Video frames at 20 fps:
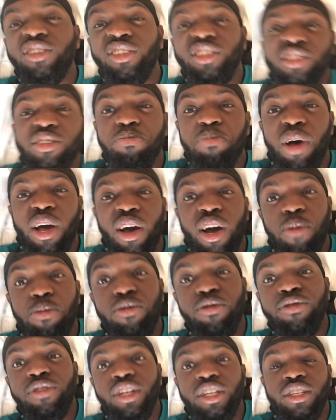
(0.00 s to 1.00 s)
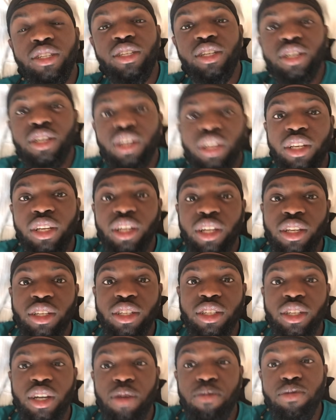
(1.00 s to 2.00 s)
just buy a couple things, and
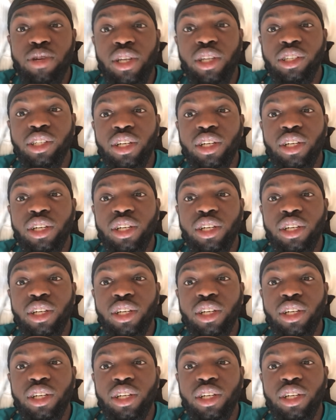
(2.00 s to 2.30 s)
then I'm really